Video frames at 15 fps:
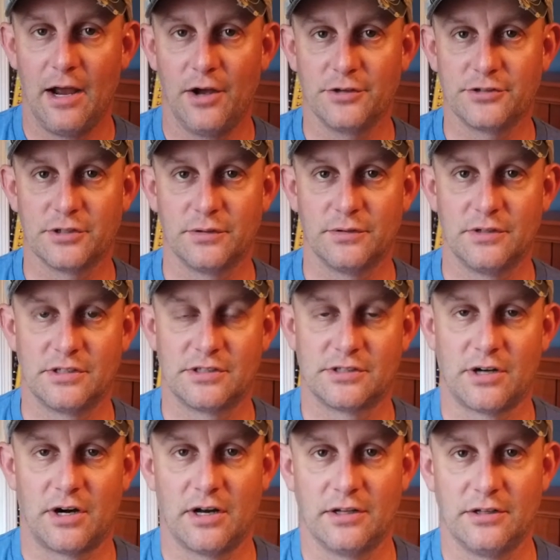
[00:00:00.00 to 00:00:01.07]
I also just
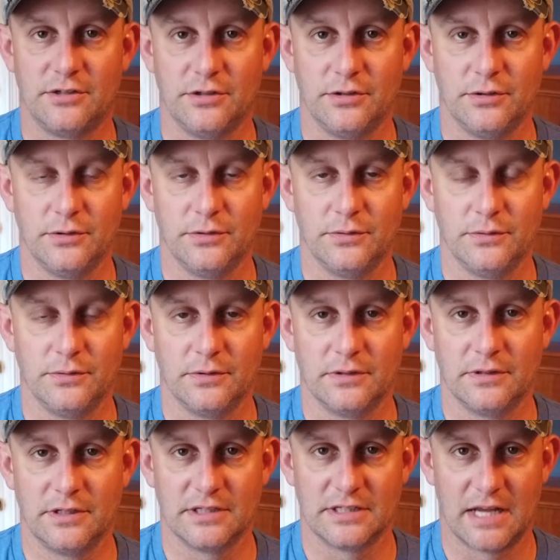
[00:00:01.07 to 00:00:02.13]
started to
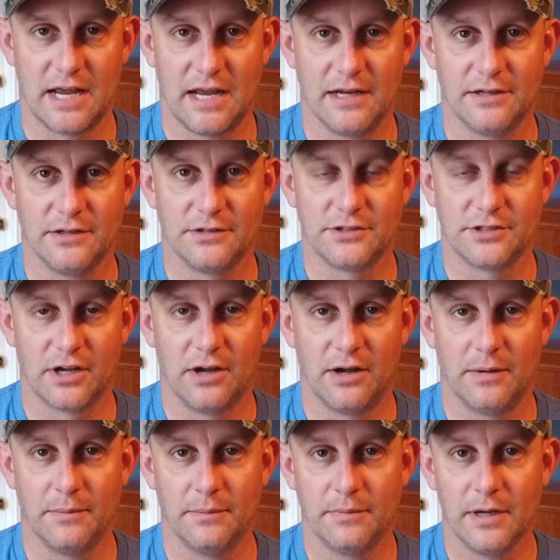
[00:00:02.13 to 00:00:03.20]
design
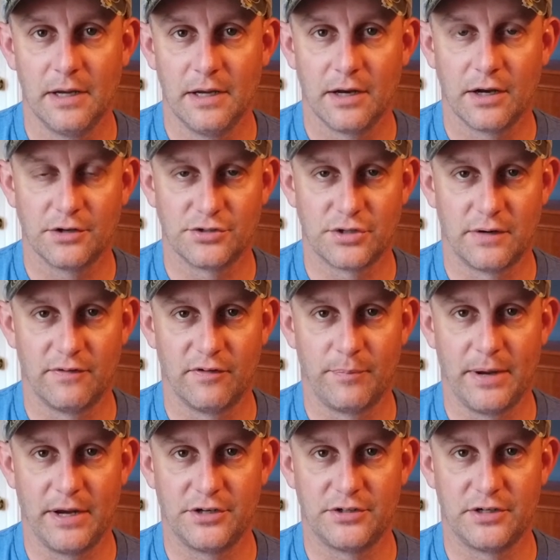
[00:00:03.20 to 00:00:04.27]
some
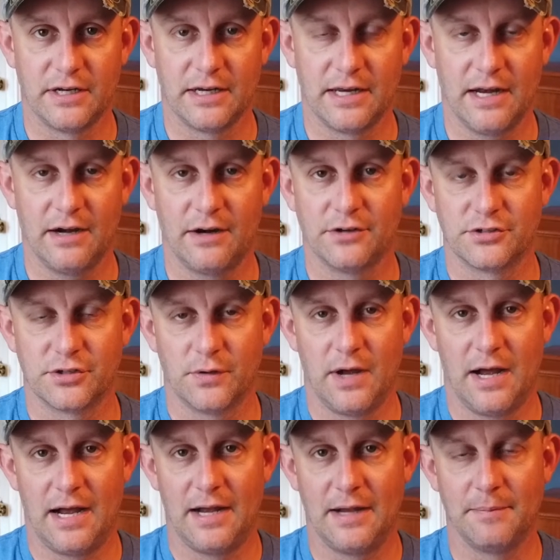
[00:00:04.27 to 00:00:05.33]
conservative patriot gear. So
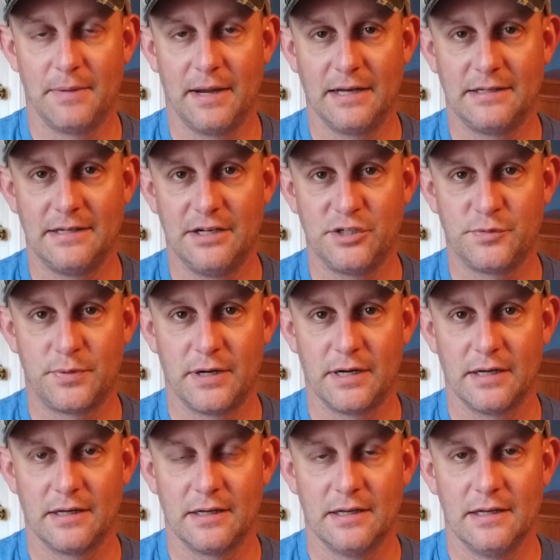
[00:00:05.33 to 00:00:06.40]
on my
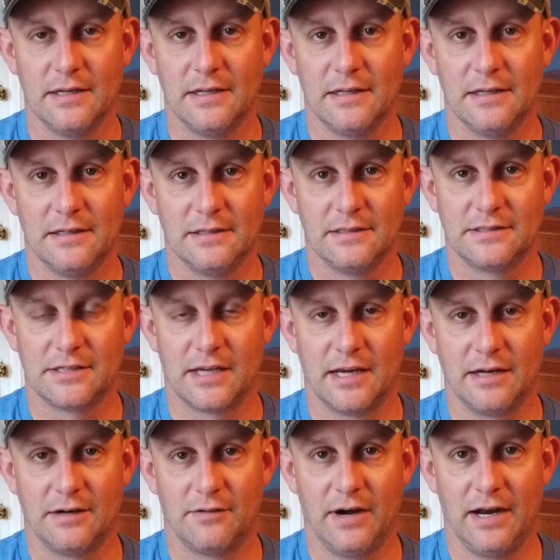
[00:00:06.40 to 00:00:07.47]
Teespring
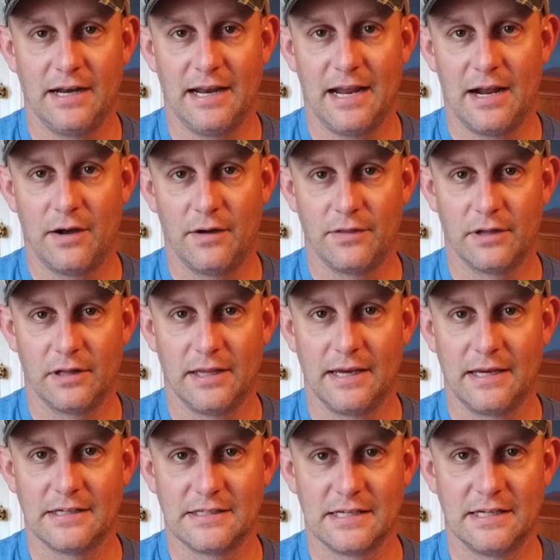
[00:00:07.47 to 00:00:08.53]
site right now, the
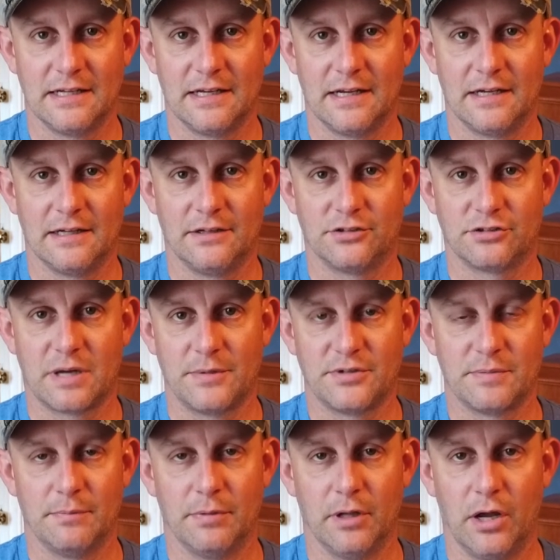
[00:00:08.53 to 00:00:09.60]
link is in the
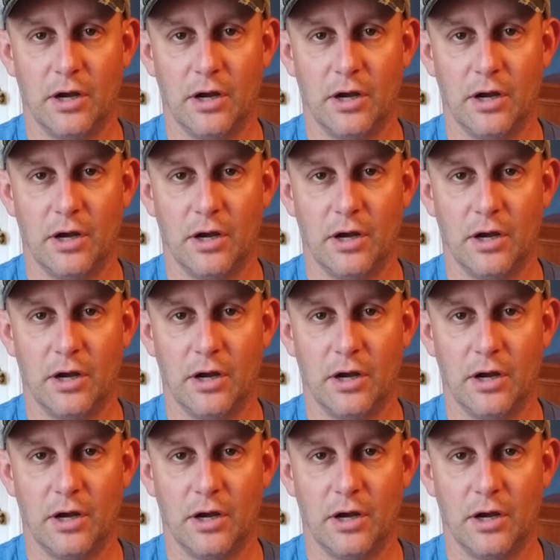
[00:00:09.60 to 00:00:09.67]
description